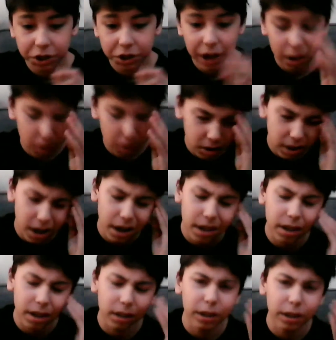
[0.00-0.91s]
this channel has
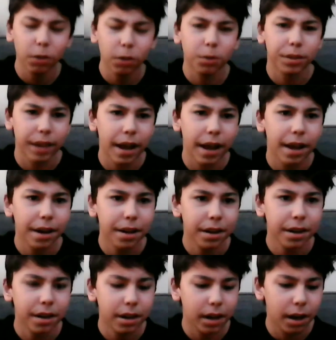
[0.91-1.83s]
got a little
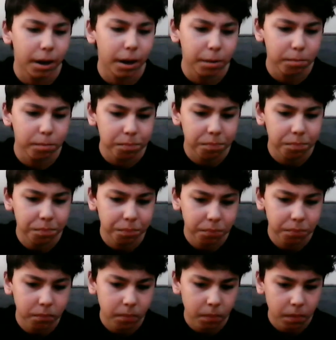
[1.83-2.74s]
dead. Um,